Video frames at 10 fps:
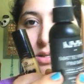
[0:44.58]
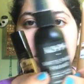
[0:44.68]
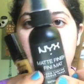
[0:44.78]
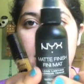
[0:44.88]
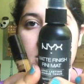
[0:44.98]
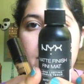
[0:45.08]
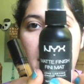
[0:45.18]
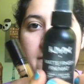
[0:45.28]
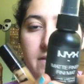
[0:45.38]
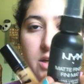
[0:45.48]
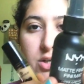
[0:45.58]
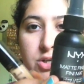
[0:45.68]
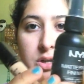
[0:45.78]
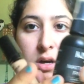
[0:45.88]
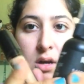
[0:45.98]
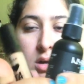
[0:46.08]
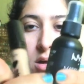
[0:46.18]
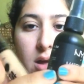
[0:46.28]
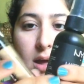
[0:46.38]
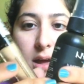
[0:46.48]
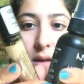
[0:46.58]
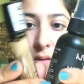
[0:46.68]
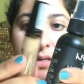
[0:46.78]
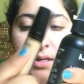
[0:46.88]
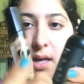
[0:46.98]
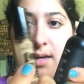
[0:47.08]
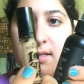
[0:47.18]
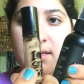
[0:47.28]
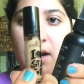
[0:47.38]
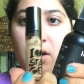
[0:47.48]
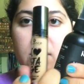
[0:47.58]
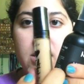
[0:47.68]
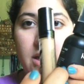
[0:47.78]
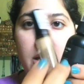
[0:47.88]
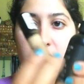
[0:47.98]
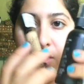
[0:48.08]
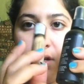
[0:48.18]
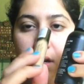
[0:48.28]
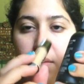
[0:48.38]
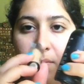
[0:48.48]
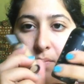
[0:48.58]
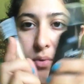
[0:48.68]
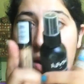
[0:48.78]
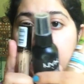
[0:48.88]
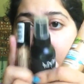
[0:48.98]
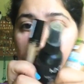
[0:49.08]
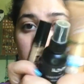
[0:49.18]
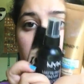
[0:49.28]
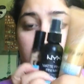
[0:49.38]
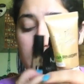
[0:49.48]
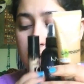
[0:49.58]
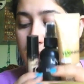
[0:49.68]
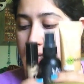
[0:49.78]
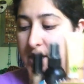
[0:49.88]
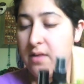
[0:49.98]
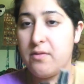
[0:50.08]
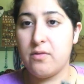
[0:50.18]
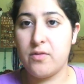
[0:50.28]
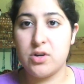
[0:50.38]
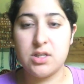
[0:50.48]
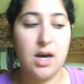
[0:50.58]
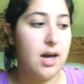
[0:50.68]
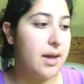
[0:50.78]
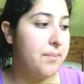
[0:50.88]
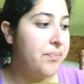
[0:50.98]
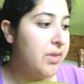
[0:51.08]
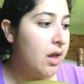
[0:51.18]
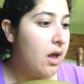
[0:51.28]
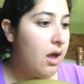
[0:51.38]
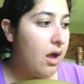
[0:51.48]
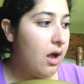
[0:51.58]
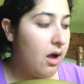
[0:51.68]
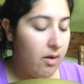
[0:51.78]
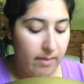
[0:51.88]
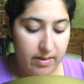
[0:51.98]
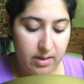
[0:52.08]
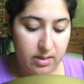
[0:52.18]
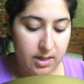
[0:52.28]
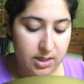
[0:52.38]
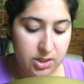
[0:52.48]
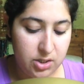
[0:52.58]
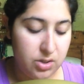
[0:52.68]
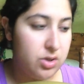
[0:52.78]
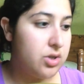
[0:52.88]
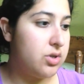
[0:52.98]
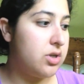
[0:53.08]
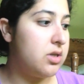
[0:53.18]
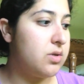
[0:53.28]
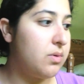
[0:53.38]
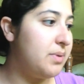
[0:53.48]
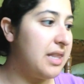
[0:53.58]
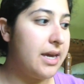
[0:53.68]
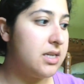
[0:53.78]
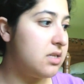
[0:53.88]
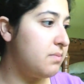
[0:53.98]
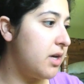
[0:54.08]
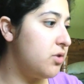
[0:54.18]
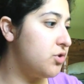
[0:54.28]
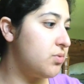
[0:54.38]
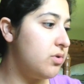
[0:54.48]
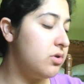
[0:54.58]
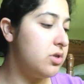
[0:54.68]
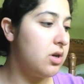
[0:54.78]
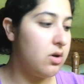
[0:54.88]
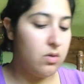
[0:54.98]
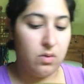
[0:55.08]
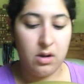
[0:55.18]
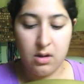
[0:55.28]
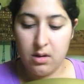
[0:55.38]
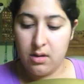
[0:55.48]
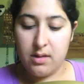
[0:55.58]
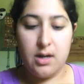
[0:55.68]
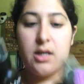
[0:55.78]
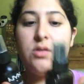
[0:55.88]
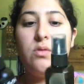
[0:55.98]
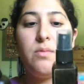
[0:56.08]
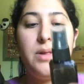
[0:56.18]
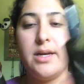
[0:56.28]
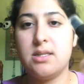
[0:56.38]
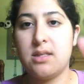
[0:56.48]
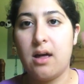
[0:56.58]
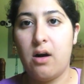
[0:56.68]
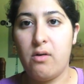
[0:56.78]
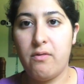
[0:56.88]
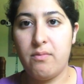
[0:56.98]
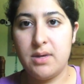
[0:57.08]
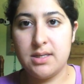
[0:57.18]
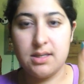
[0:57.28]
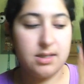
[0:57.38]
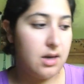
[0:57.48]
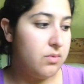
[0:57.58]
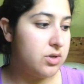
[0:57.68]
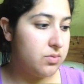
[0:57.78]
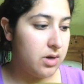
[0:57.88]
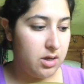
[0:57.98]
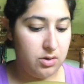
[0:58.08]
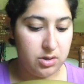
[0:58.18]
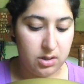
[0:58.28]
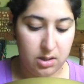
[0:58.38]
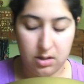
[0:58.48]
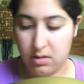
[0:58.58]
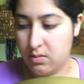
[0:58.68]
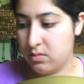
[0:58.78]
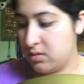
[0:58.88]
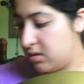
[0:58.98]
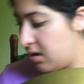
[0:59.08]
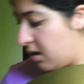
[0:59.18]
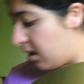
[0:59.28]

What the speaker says: is the NYX Matte Finish, and this is the Essence I Heart Stage Primer. So I'll be using these three today for the first time, and then these just replace my usual. So the NYX would replace the e.l.f. Mist and Set, which is what I usually use.